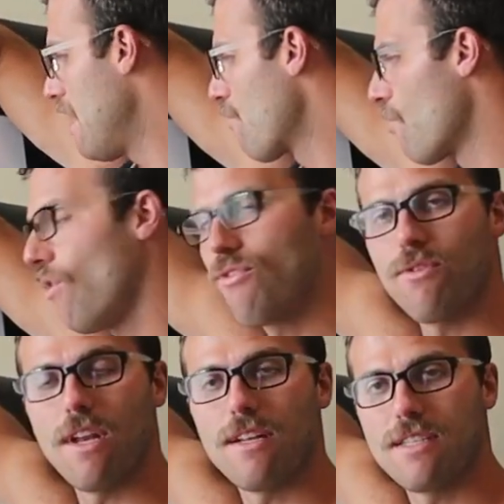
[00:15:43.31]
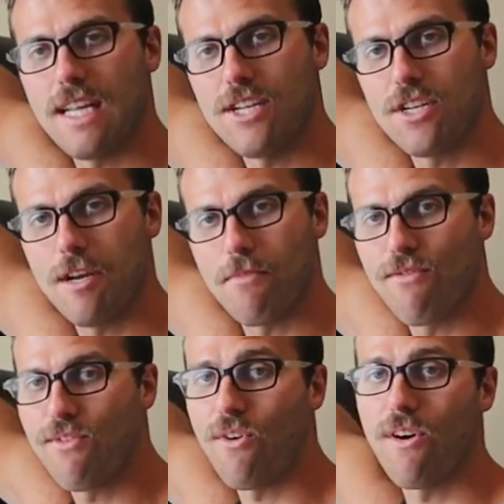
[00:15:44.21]
He rolled through station number
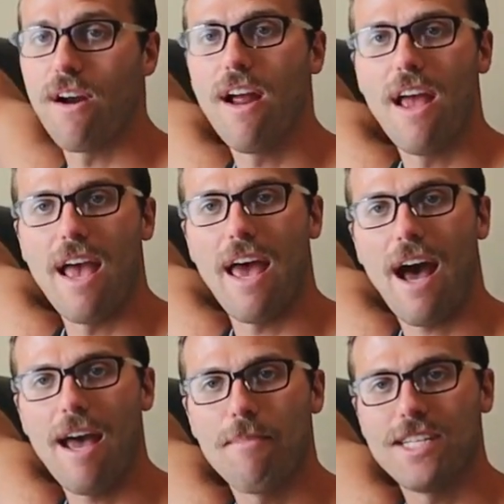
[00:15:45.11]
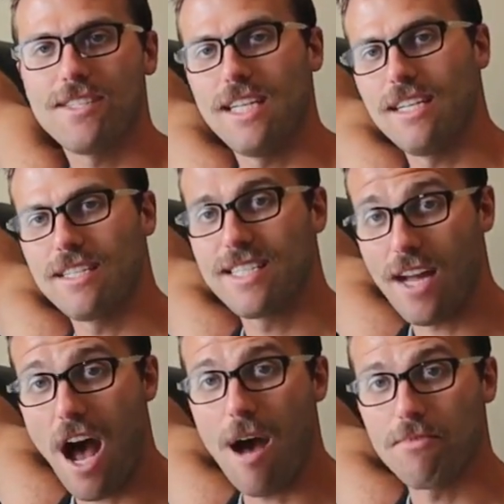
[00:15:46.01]
4, and I basically
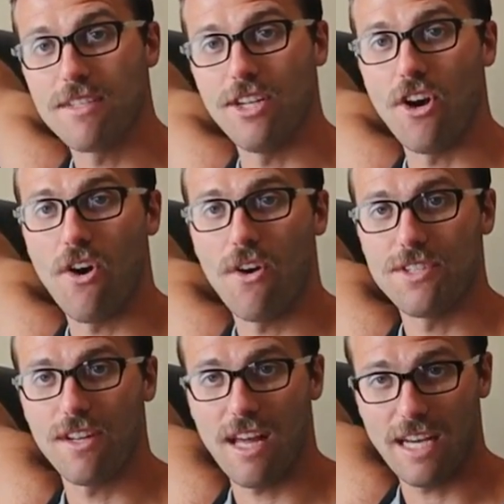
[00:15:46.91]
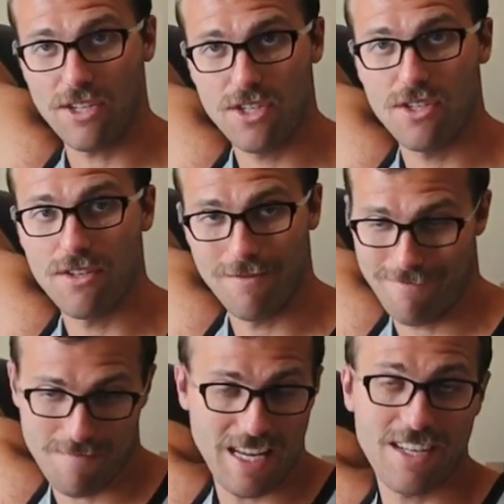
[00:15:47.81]
stopped, you know, to like
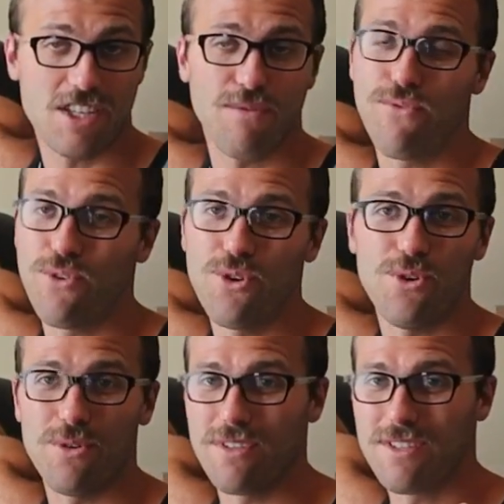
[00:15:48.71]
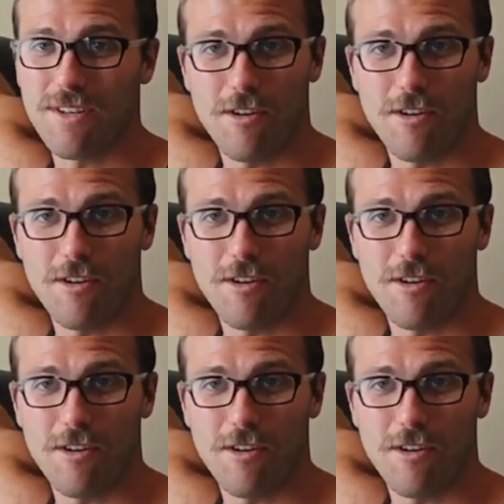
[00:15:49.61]
get some food,